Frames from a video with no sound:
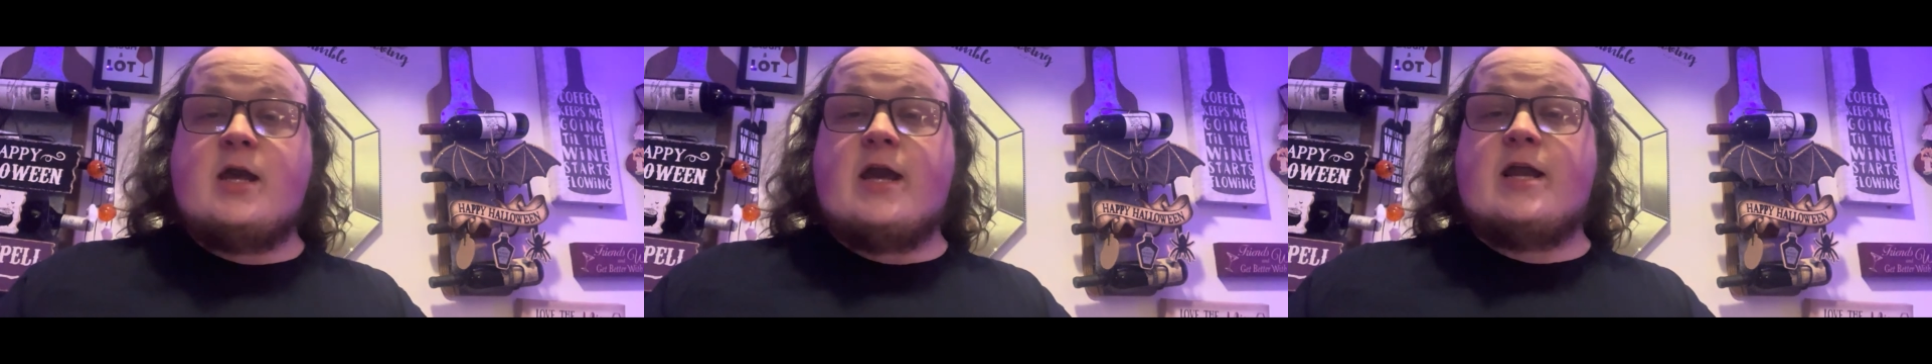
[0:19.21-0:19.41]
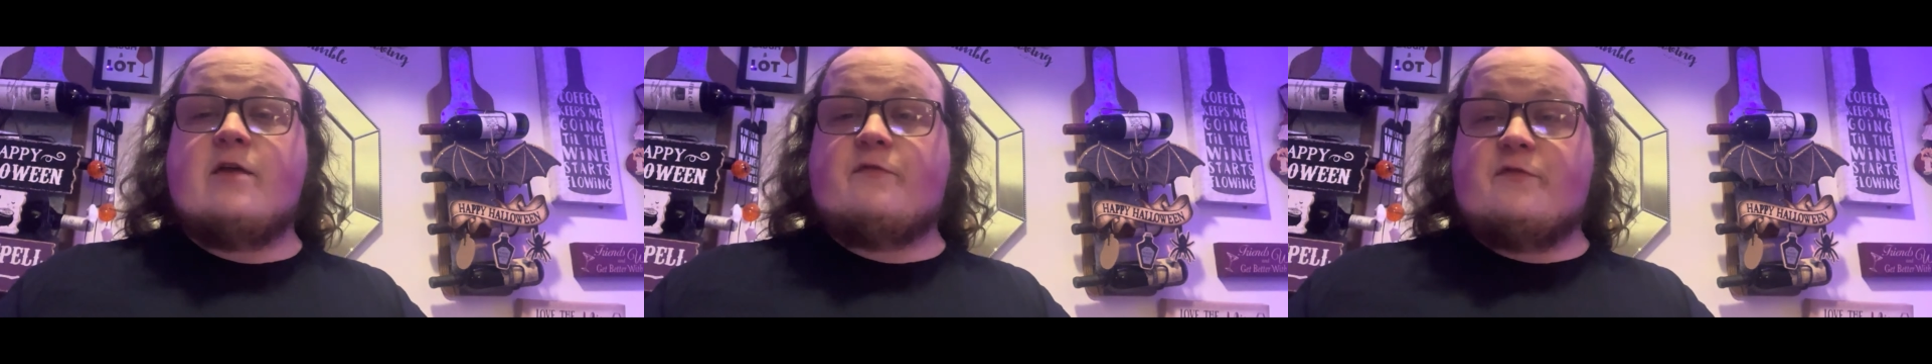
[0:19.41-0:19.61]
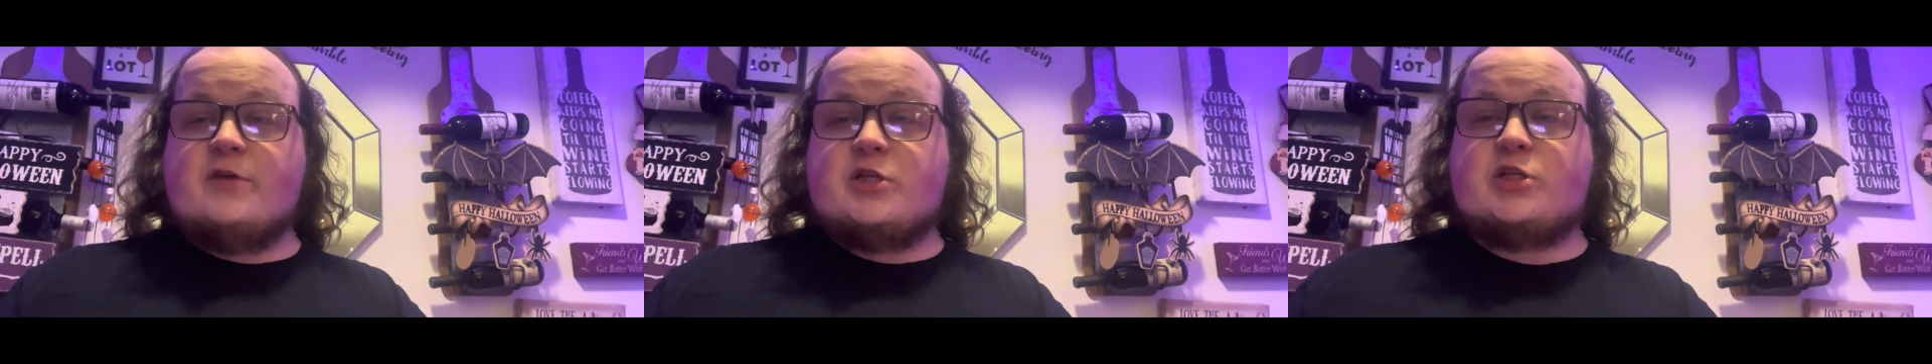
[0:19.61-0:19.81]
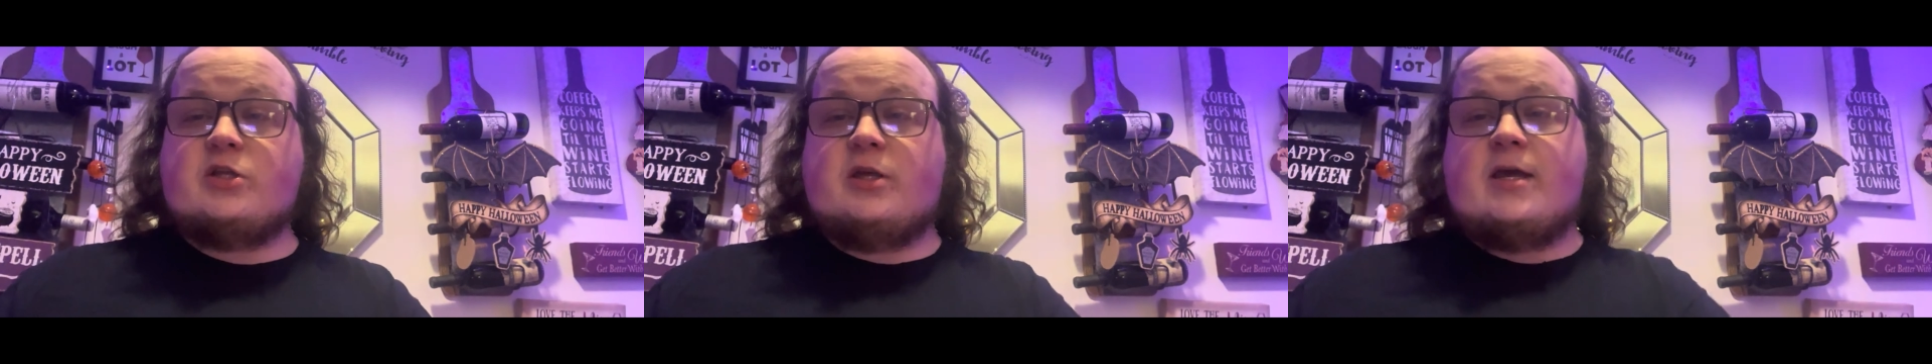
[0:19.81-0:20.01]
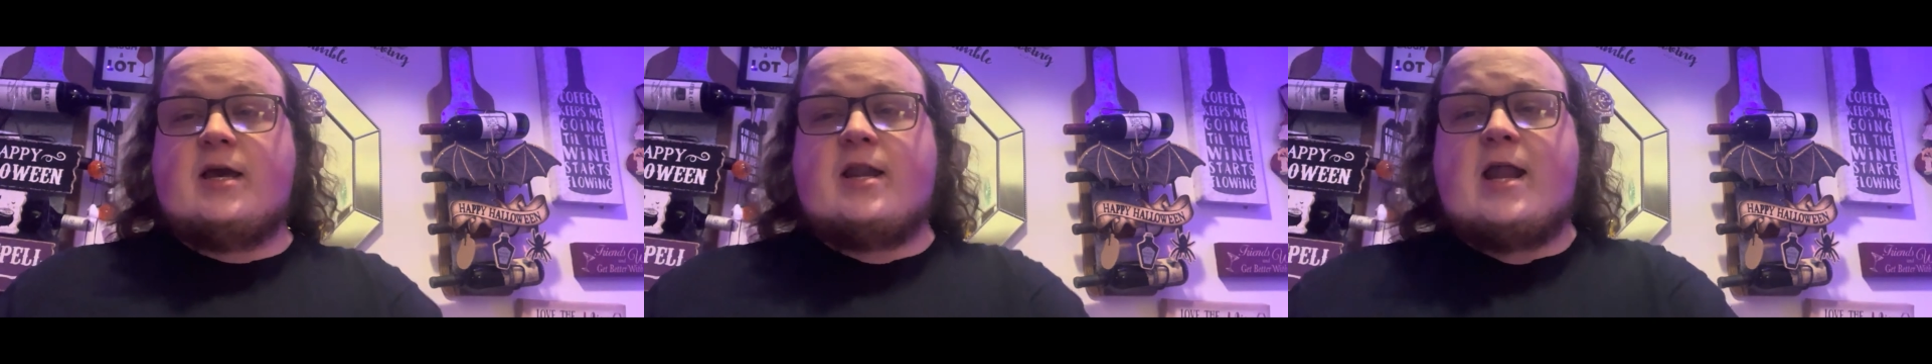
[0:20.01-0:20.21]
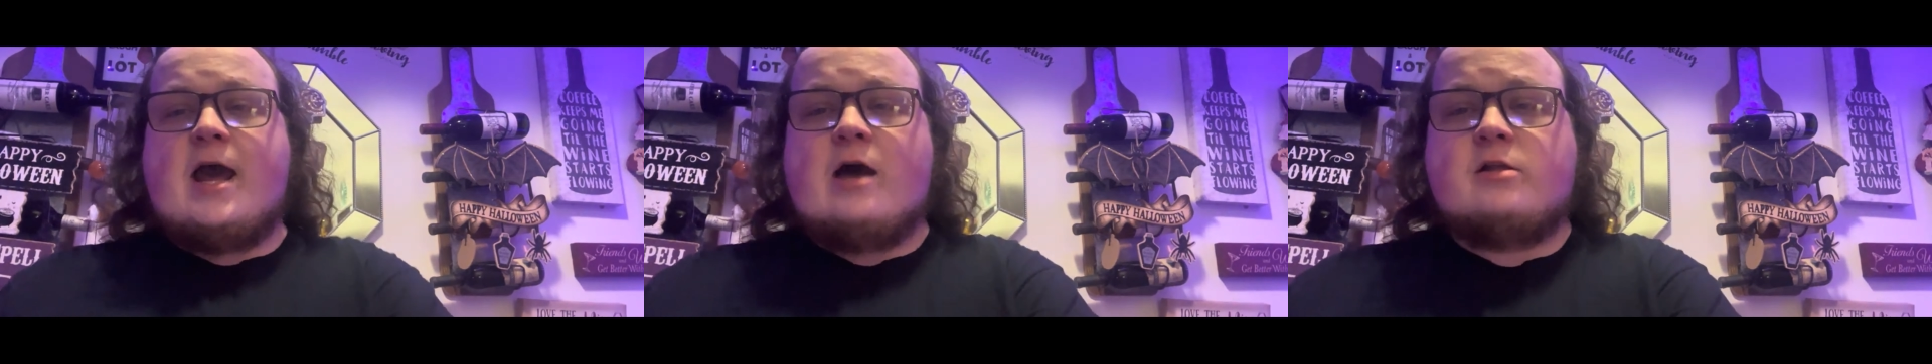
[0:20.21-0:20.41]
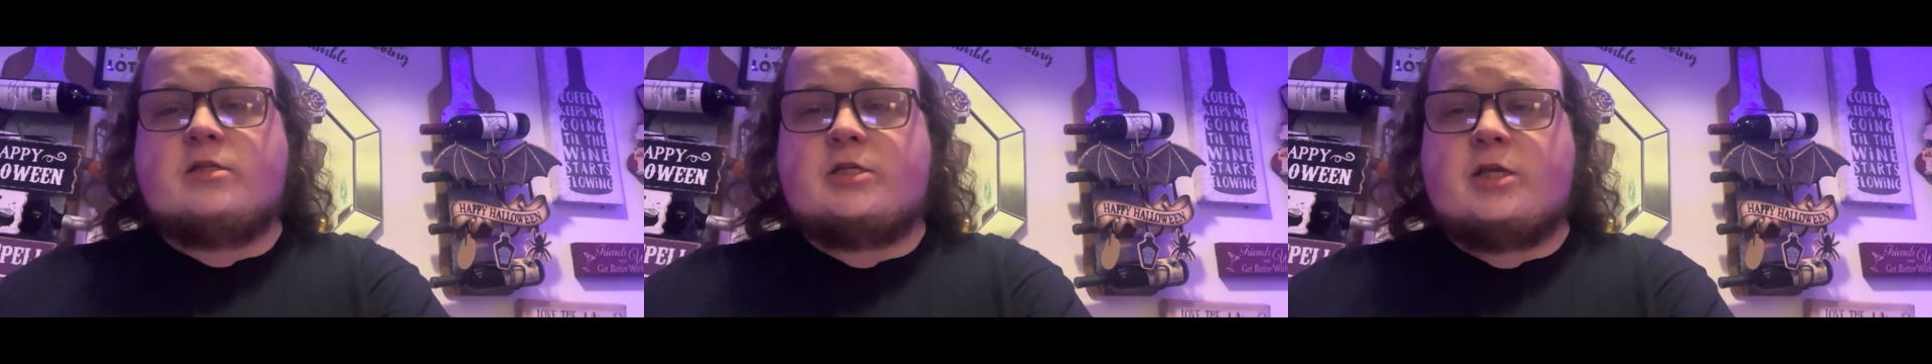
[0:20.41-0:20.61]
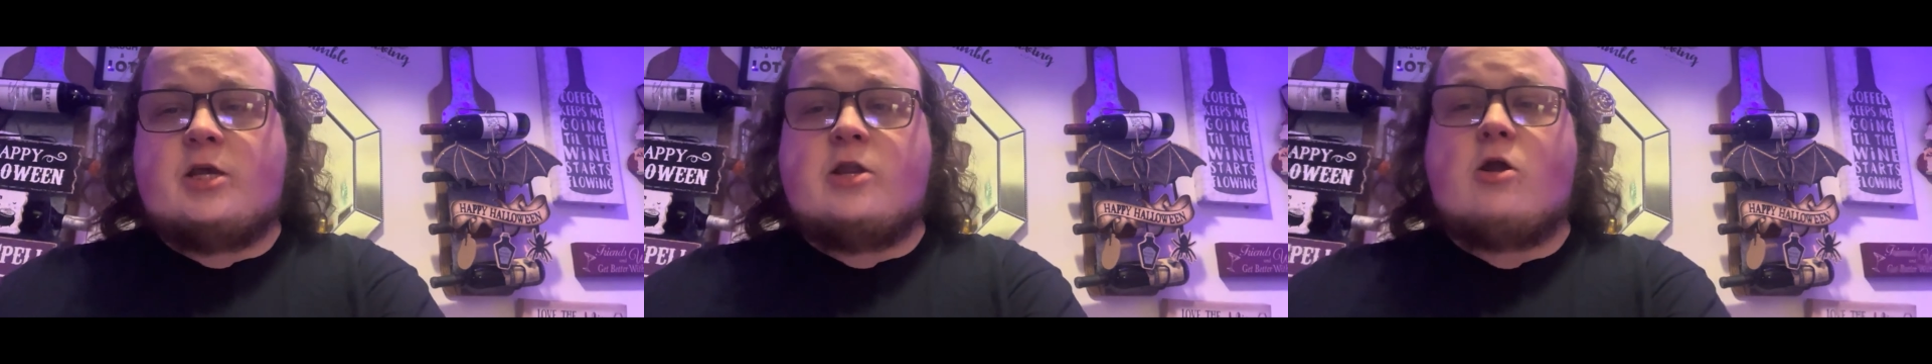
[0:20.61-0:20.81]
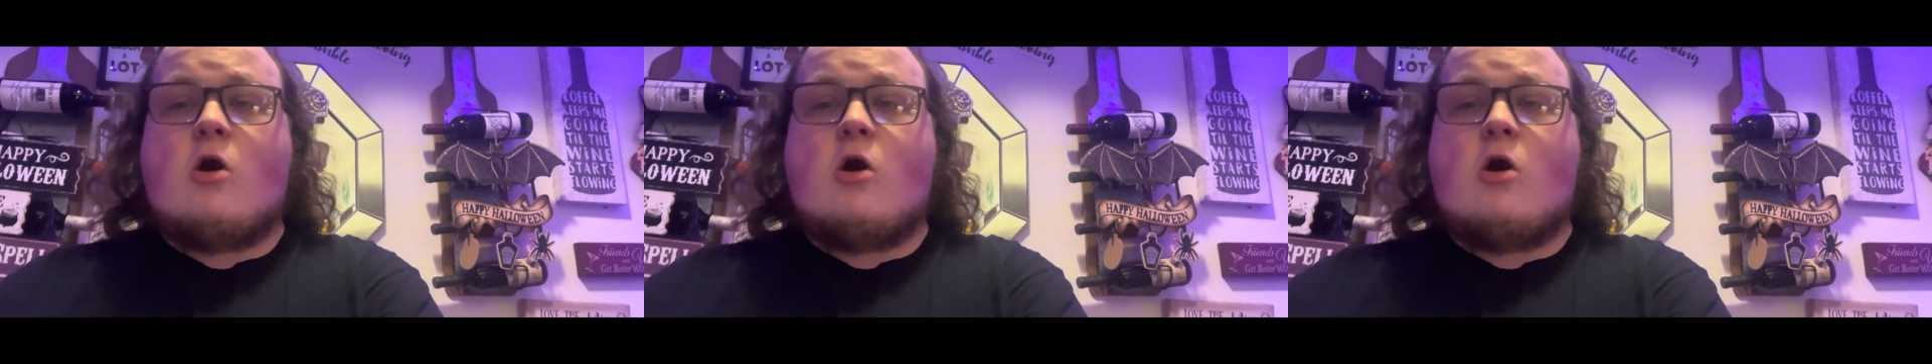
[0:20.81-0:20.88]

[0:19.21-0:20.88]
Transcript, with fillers: and officially announce an